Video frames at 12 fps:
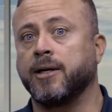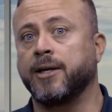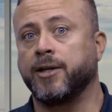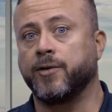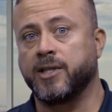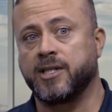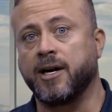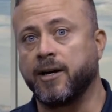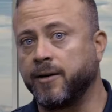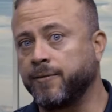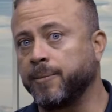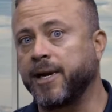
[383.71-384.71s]
And they're
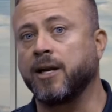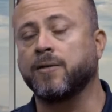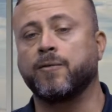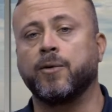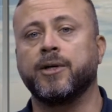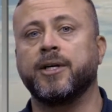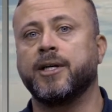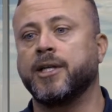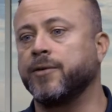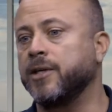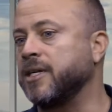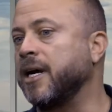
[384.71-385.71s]
retiring from California, and
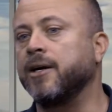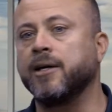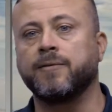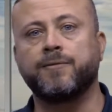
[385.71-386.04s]
they're retiring